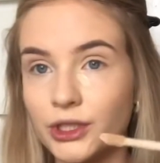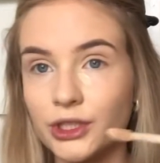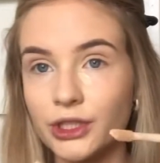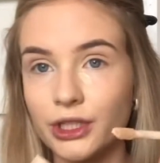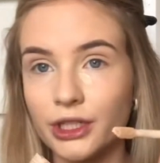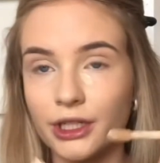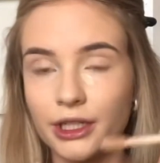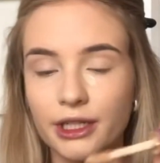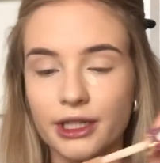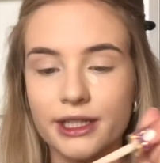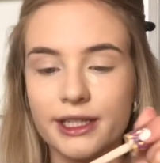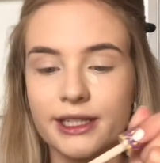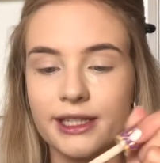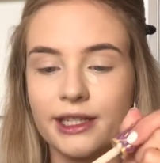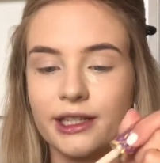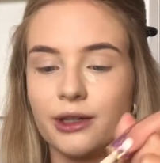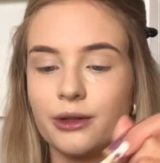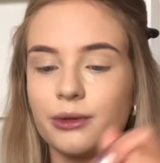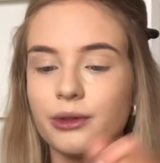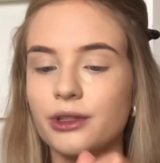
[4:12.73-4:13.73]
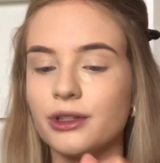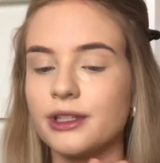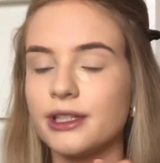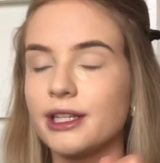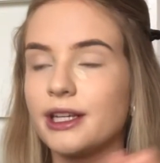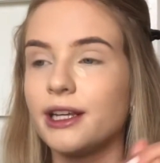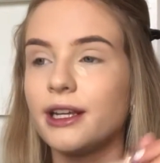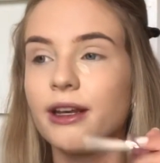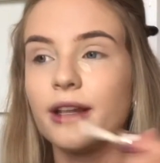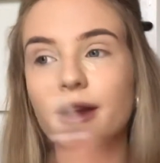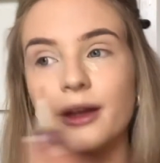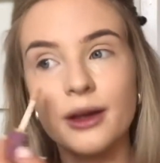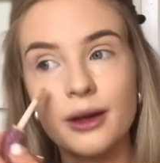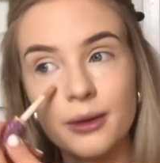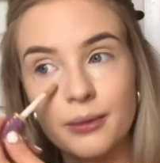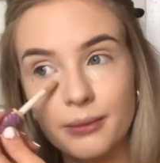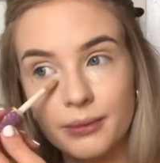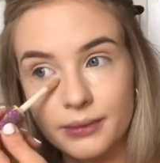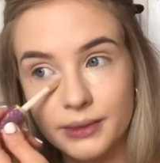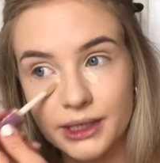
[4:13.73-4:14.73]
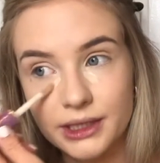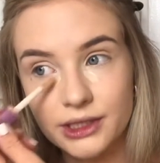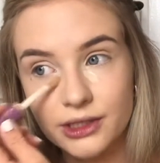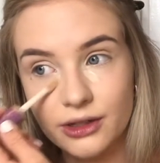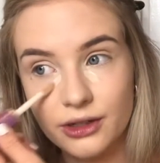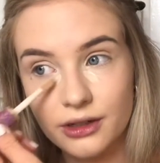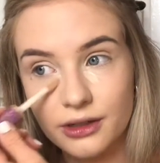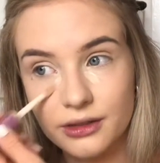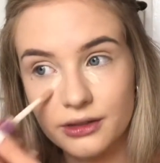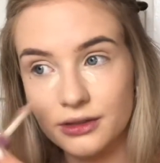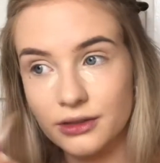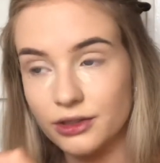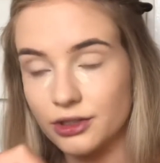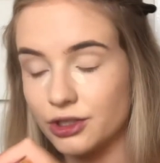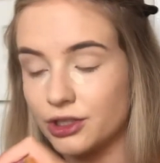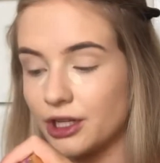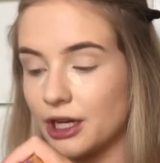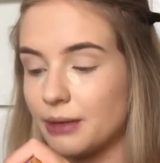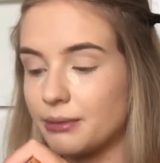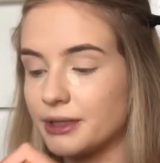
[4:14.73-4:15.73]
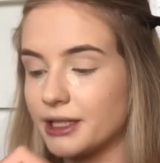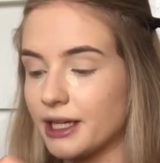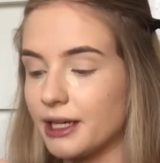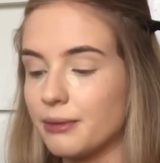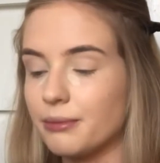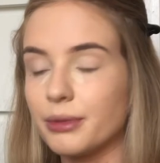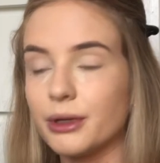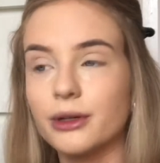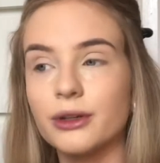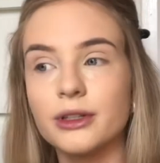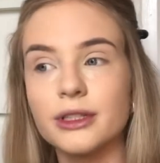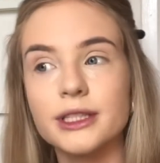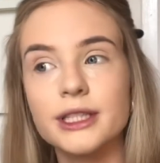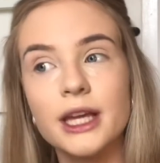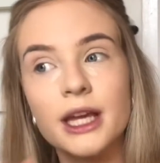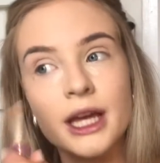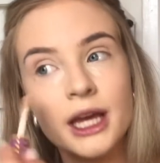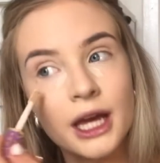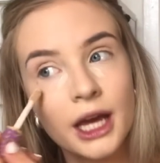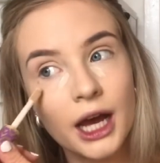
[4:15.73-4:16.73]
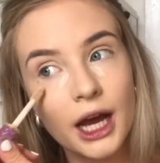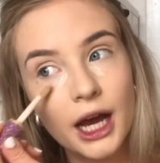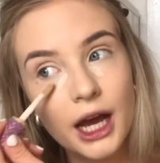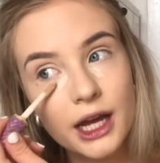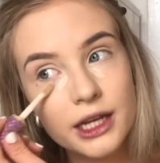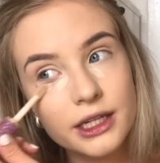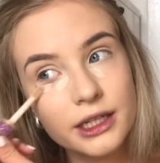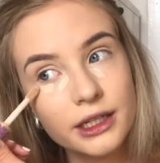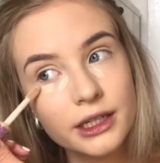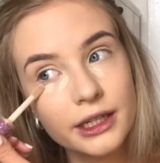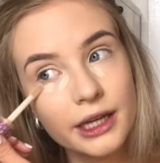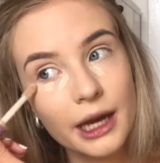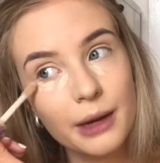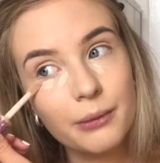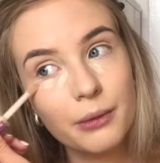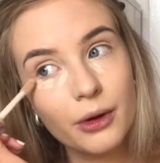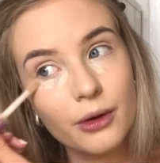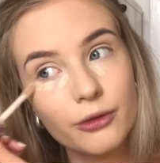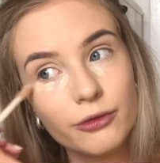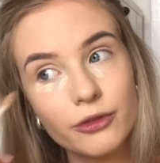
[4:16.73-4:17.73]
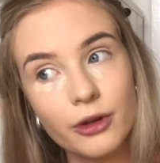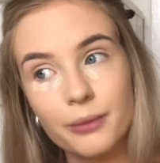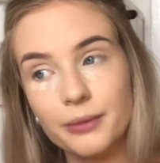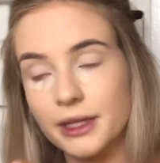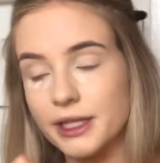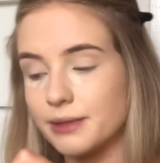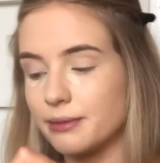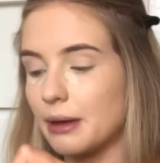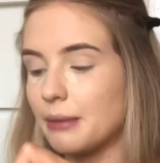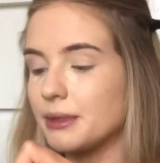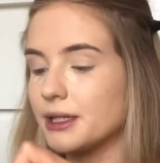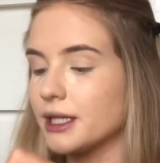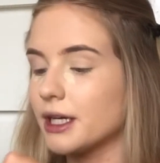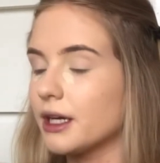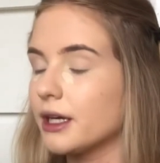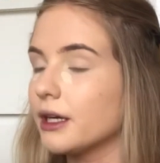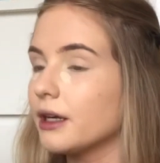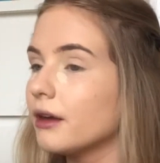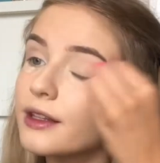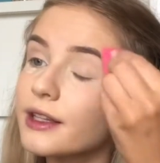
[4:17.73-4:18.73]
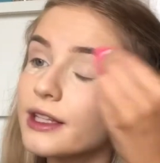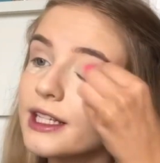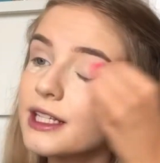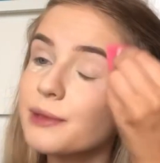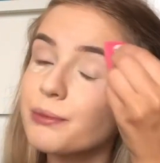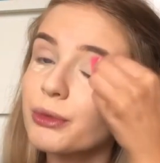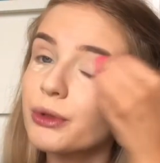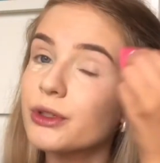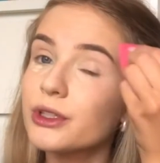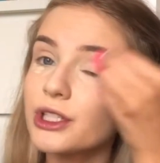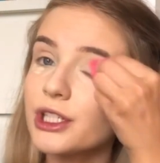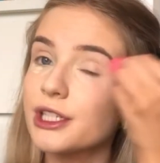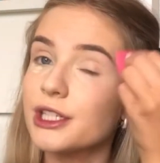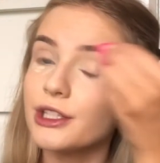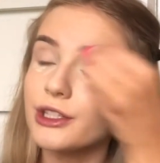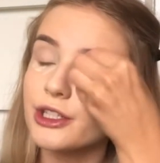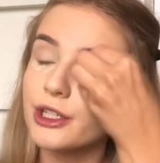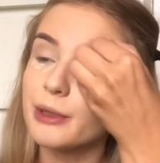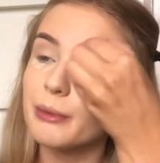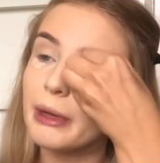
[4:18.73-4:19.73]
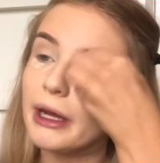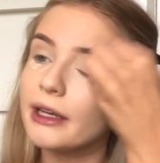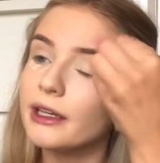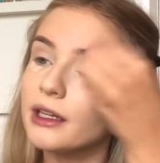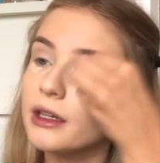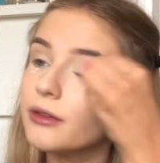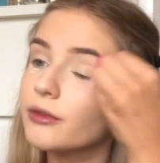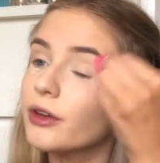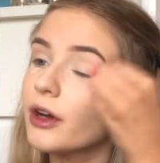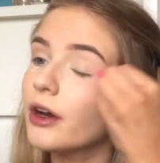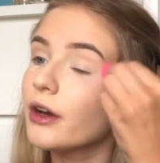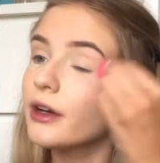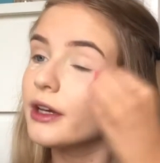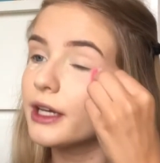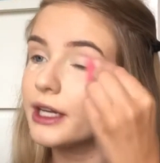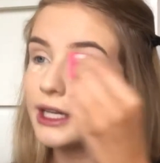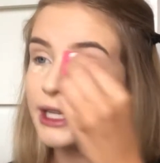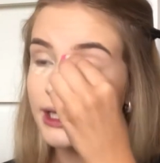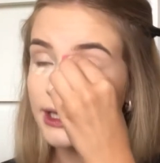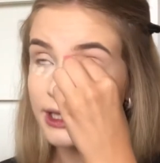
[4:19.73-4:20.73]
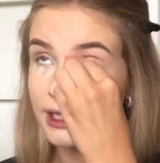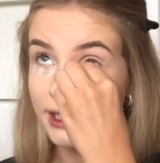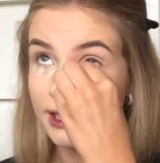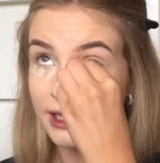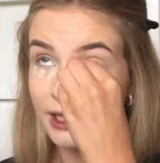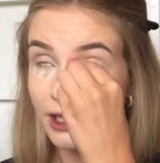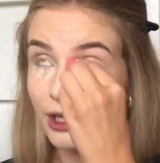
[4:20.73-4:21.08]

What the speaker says: gonna conceal using my Tarte Shape Tape because I didn't get one from this website. This sponge isn't too bad either. It's